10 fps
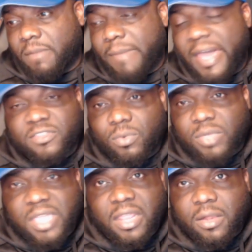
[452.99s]
Might as well
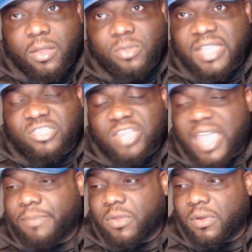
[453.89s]
get it, close that
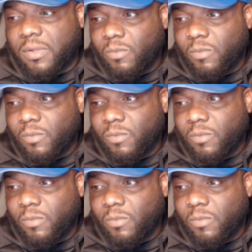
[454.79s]
chapter.